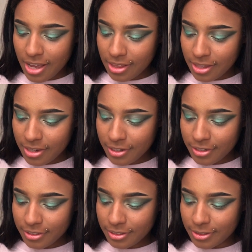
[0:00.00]

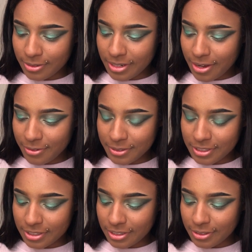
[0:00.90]
eyeliner, so now it would
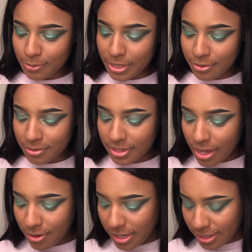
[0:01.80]
just look weird
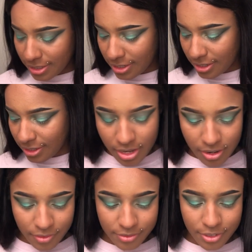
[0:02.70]
without it, and
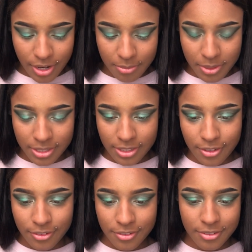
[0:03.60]
I've trapped myself.